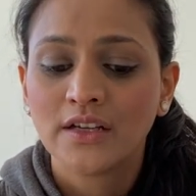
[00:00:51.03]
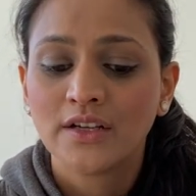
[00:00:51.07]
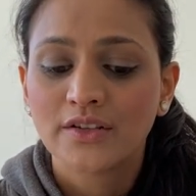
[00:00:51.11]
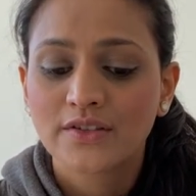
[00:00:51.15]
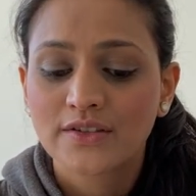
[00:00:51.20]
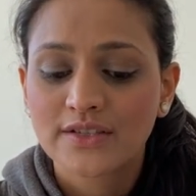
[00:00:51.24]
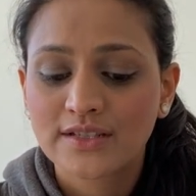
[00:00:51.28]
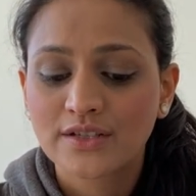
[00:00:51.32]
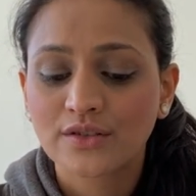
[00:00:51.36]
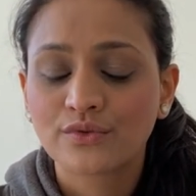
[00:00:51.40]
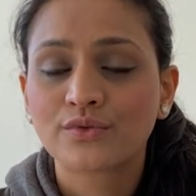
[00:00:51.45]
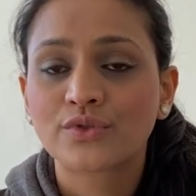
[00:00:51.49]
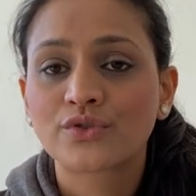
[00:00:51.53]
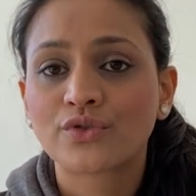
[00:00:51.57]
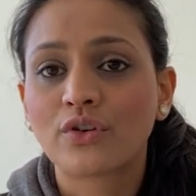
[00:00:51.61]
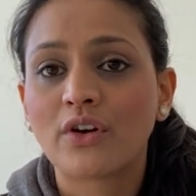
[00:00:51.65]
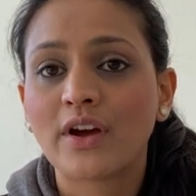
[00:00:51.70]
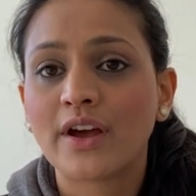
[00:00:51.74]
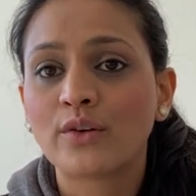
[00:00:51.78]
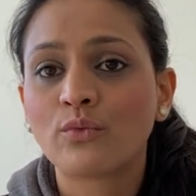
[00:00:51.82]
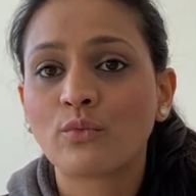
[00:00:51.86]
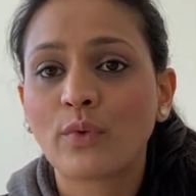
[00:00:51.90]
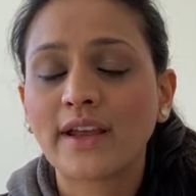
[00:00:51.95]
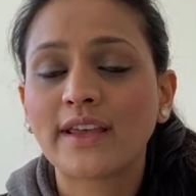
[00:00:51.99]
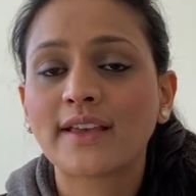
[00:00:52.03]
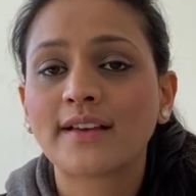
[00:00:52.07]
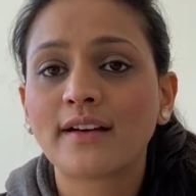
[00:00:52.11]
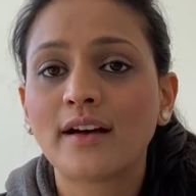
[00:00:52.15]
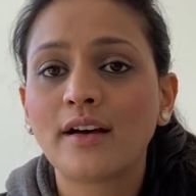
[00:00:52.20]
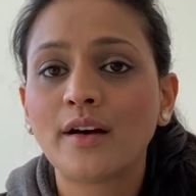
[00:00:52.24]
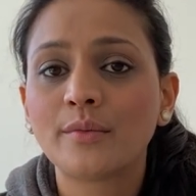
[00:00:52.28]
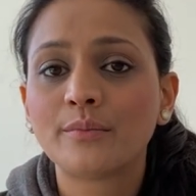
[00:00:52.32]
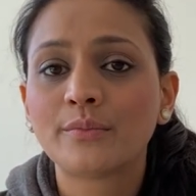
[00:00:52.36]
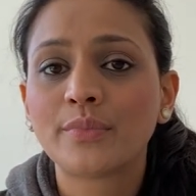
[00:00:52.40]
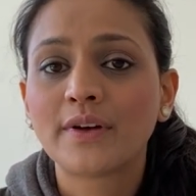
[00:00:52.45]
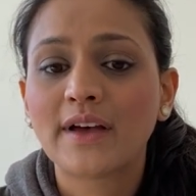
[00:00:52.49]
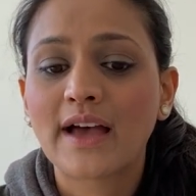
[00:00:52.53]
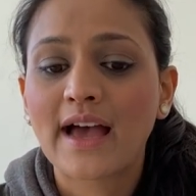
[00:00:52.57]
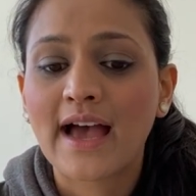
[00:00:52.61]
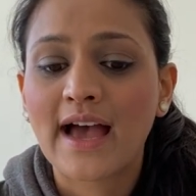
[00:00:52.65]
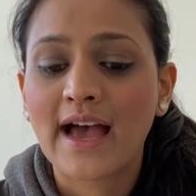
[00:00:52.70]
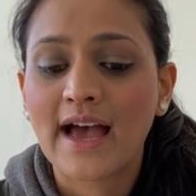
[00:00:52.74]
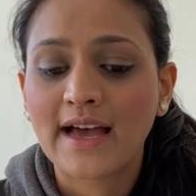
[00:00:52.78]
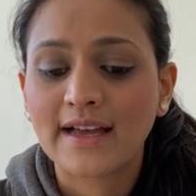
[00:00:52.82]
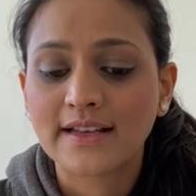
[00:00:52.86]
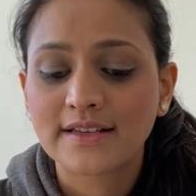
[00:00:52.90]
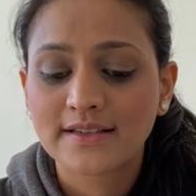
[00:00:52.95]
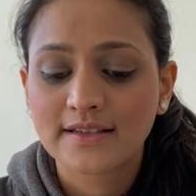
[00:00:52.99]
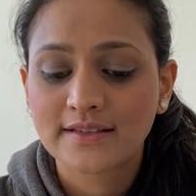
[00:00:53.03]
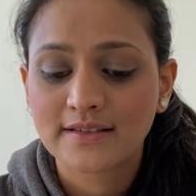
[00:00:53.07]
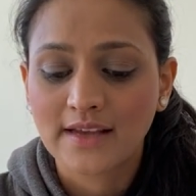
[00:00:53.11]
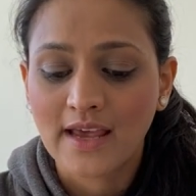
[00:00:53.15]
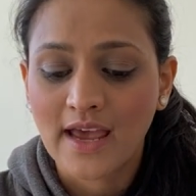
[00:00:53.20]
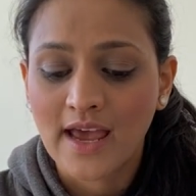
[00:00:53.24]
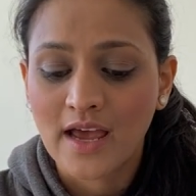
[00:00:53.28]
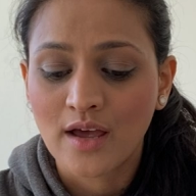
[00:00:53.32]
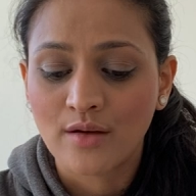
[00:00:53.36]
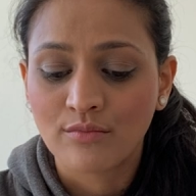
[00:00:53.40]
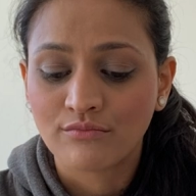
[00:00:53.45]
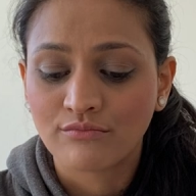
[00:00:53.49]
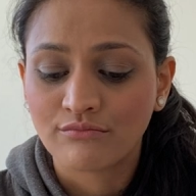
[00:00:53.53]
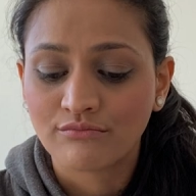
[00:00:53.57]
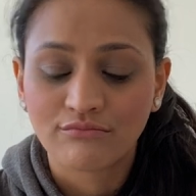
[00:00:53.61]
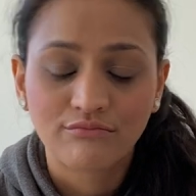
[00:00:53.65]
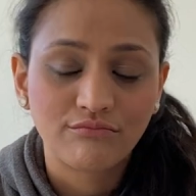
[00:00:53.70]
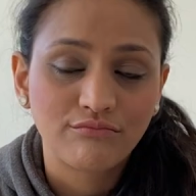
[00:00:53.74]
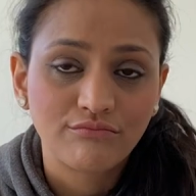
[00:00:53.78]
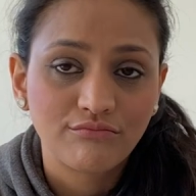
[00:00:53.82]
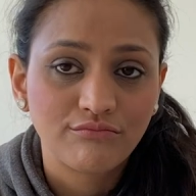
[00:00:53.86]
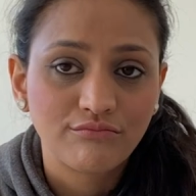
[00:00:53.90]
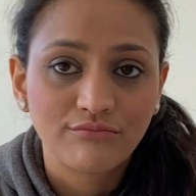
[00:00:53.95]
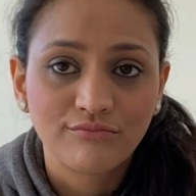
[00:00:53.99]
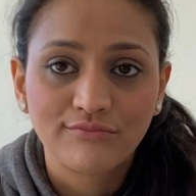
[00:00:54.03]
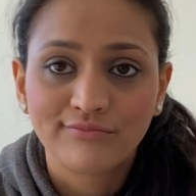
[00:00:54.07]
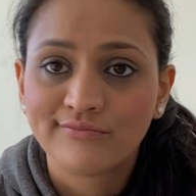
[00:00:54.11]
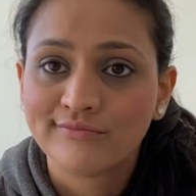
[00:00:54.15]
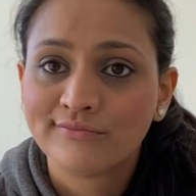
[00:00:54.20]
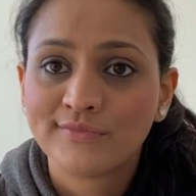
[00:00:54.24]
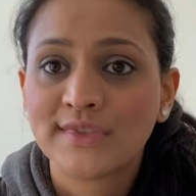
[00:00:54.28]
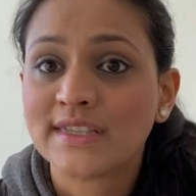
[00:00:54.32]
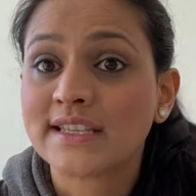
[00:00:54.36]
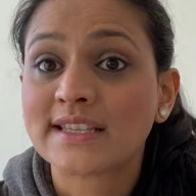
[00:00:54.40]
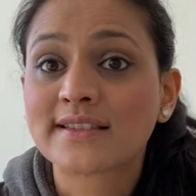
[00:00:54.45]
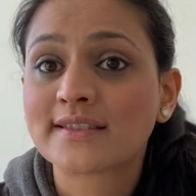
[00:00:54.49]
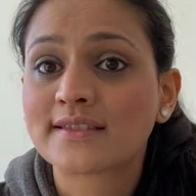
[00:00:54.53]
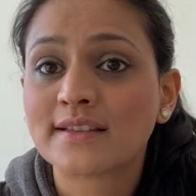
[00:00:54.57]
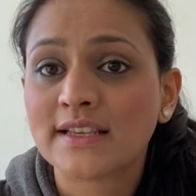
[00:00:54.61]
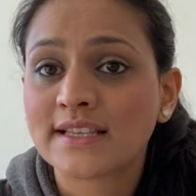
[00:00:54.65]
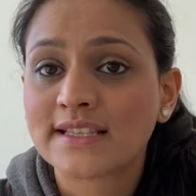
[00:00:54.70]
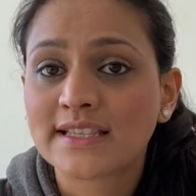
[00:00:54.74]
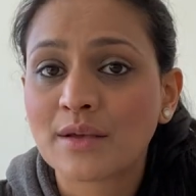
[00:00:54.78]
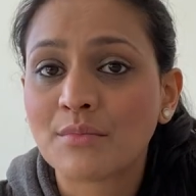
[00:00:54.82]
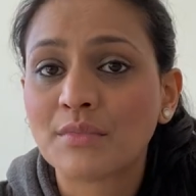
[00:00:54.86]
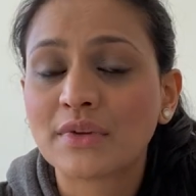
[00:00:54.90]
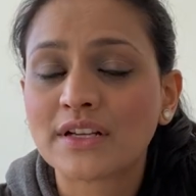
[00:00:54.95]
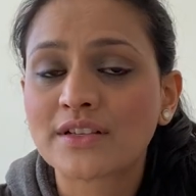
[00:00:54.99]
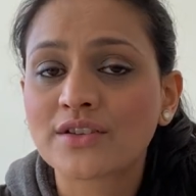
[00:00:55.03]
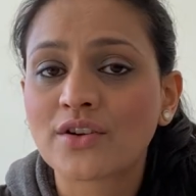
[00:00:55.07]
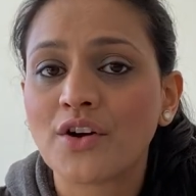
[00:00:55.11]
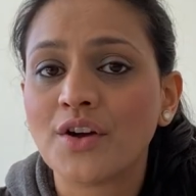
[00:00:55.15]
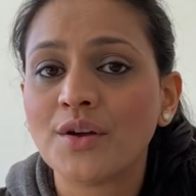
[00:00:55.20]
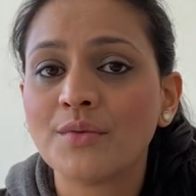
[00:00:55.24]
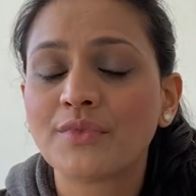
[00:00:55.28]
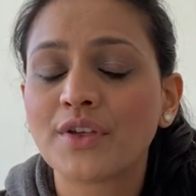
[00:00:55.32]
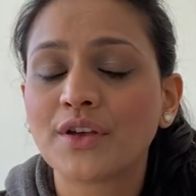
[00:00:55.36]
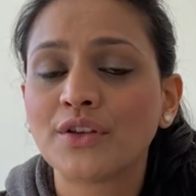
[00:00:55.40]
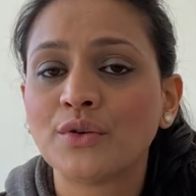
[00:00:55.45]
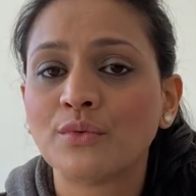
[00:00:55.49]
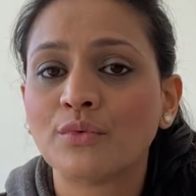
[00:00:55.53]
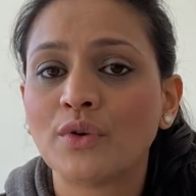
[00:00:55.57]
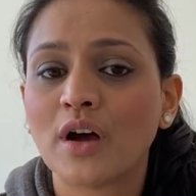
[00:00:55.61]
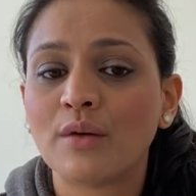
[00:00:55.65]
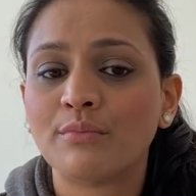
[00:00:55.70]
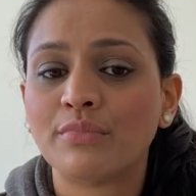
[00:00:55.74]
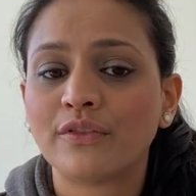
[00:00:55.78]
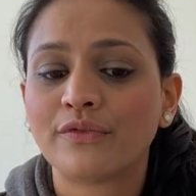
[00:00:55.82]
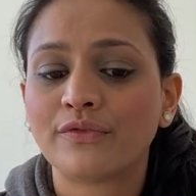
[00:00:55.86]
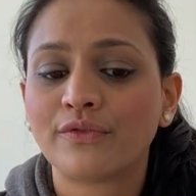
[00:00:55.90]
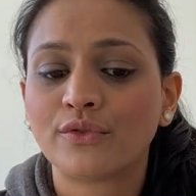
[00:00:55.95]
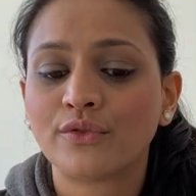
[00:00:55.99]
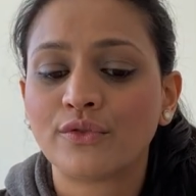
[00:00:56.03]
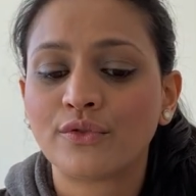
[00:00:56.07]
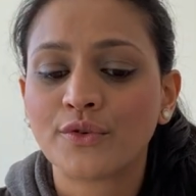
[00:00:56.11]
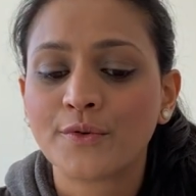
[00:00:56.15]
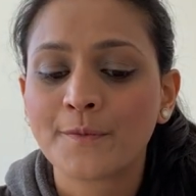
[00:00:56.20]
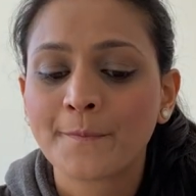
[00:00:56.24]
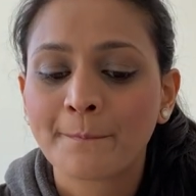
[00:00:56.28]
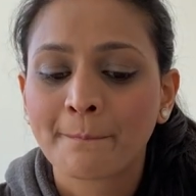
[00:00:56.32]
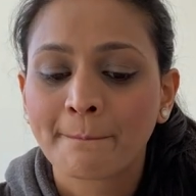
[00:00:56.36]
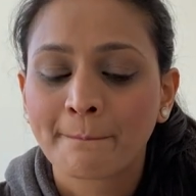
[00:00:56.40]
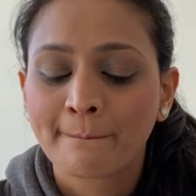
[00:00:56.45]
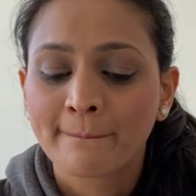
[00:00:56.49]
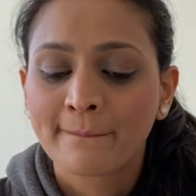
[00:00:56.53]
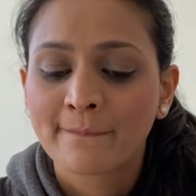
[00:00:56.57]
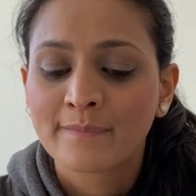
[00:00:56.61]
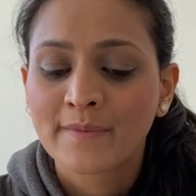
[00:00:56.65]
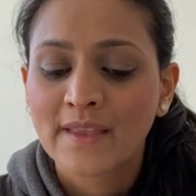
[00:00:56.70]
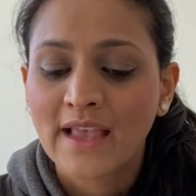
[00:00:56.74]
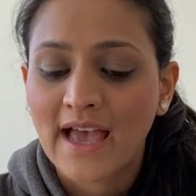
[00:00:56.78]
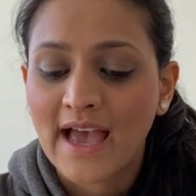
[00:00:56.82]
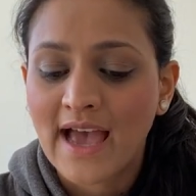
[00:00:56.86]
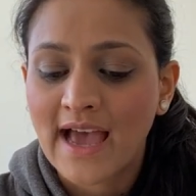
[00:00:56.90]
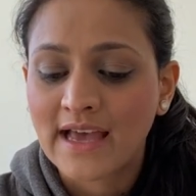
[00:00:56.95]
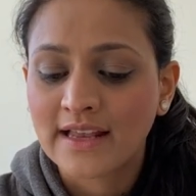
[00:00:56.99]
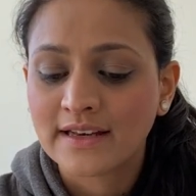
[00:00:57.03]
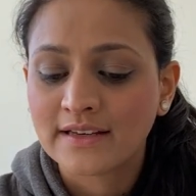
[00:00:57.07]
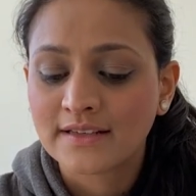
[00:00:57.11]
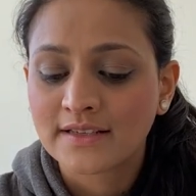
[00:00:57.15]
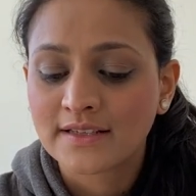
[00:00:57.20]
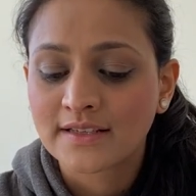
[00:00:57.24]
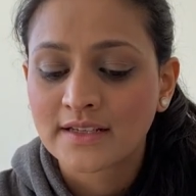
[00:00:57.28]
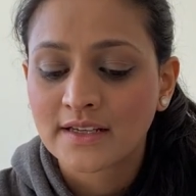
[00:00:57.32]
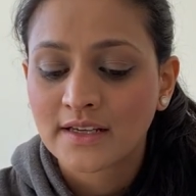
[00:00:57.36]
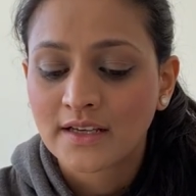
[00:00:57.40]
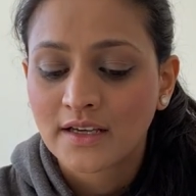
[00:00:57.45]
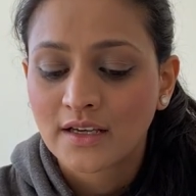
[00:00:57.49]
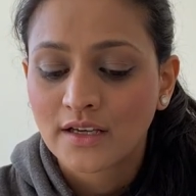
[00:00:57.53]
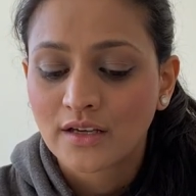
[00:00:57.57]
Still try and wake up at a similar time that you were before, and